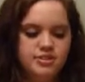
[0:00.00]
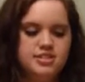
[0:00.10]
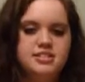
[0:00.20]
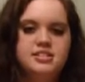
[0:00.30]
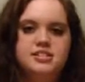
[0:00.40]

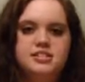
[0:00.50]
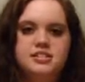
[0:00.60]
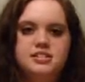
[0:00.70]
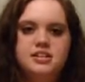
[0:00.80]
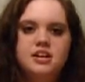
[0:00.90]
I would say
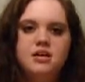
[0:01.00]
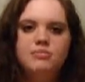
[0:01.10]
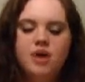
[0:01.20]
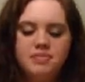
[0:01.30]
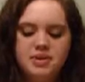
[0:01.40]
it's very
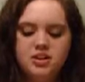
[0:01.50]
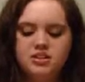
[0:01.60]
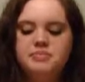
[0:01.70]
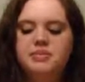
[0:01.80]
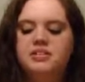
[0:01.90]

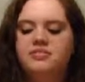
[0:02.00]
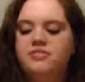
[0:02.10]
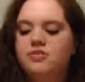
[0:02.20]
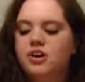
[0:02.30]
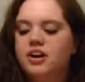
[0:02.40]
simple,
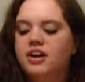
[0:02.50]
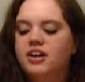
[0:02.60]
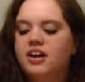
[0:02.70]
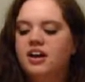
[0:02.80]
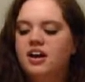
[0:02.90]
but
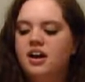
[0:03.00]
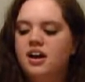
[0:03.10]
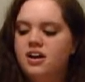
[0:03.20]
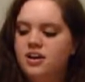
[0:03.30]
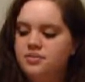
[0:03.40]
that's good
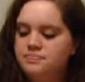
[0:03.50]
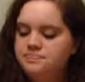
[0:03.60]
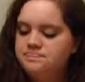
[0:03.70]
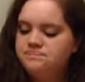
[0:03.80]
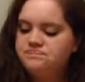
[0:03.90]
for a
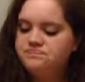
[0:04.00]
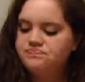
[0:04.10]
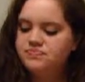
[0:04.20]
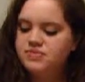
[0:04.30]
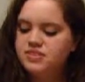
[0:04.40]
party game,
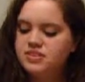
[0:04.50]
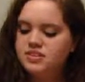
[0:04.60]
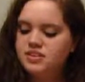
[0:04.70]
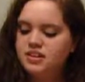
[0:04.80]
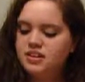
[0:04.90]
which is
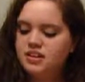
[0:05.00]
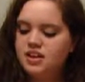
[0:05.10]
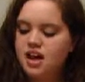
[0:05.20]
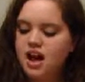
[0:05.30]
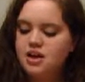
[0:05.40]
definitely what
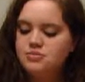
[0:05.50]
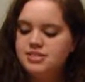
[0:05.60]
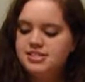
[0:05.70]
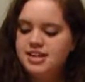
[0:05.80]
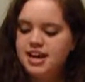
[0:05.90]
this
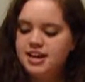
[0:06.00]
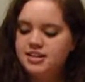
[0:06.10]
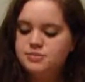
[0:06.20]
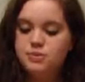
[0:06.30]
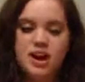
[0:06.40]
is
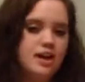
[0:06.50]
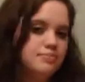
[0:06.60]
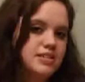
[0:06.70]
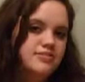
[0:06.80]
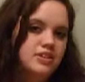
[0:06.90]

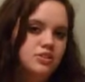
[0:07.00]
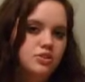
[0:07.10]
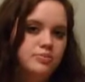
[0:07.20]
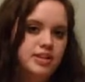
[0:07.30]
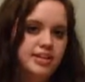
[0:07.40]
primarily meant
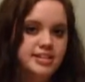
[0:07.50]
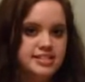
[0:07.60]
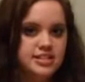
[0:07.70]
for.